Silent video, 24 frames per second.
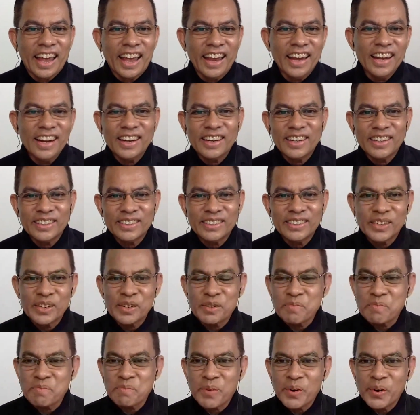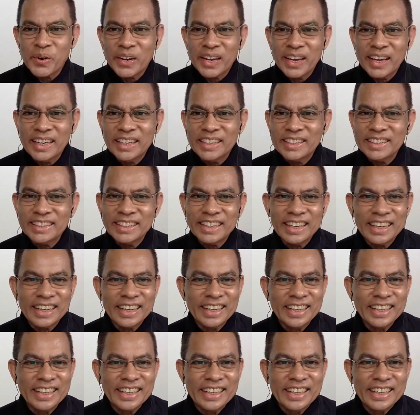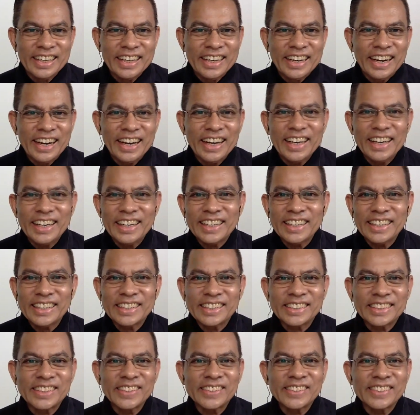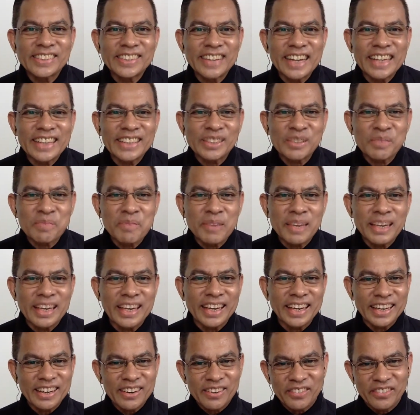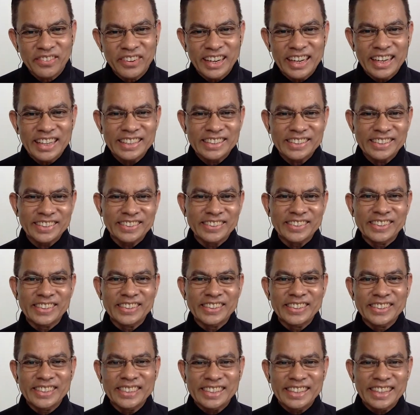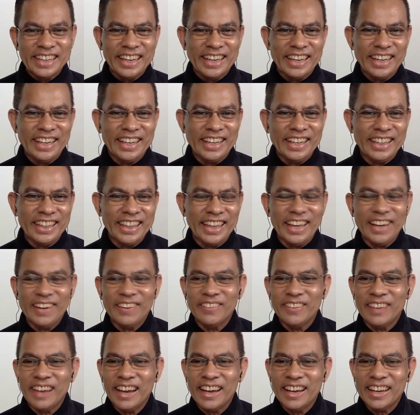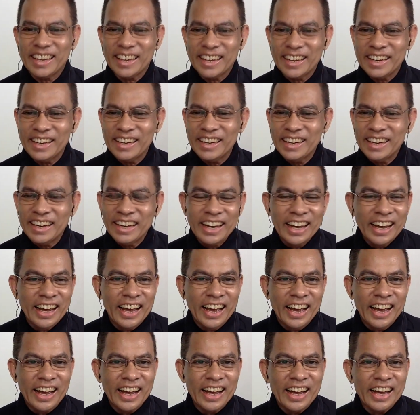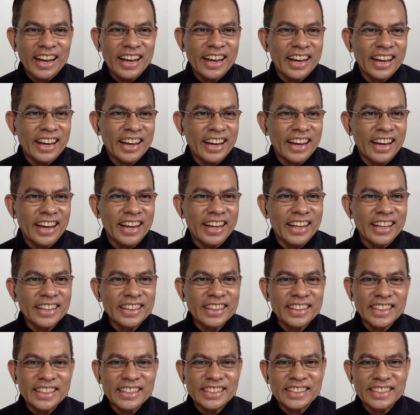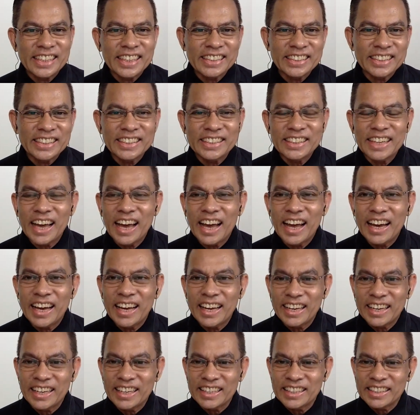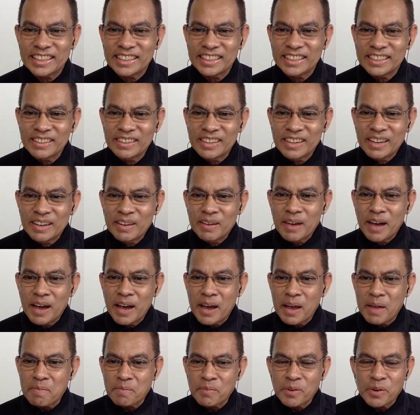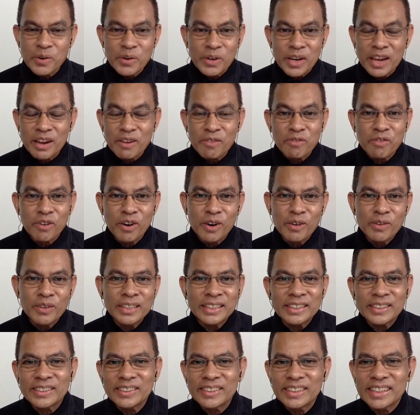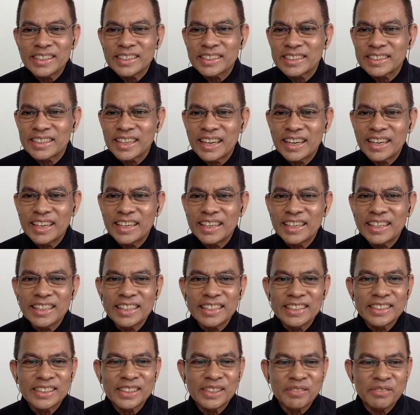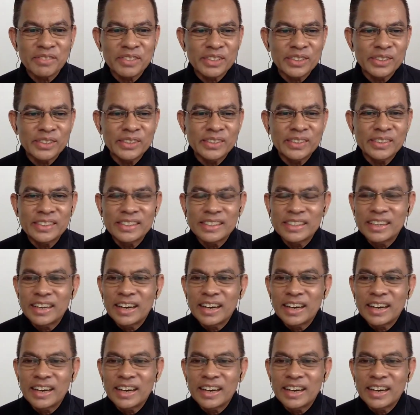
Hello, good morning. Uh, so great to be here, feeling so good uh, that we are here. Uh, in this session, I am looking forward to this uh, interview,